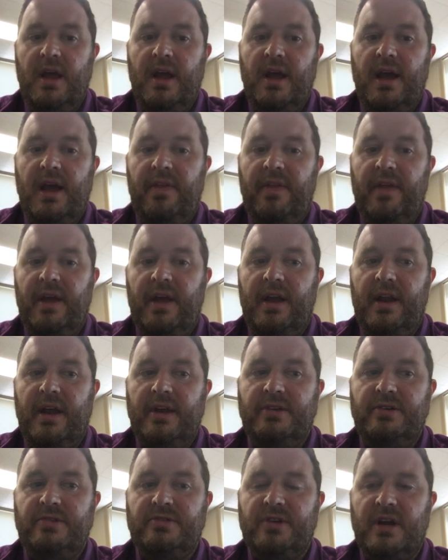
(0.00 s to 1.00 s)
And then
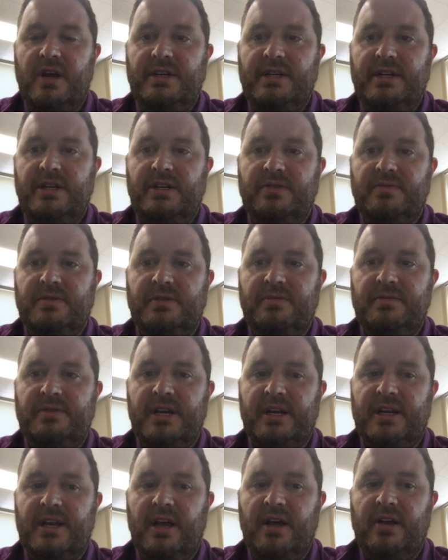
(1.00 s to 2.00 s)
I do try and teach them some
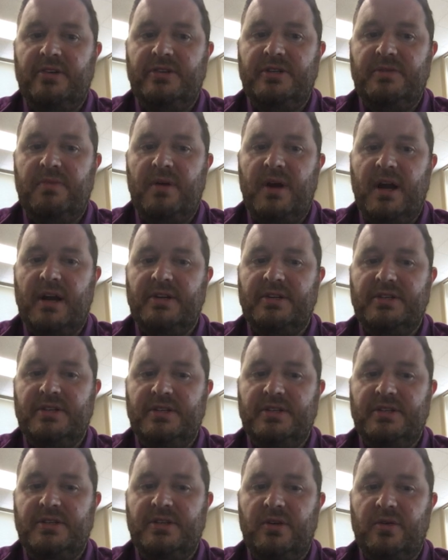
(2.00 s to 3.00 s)
technology practices,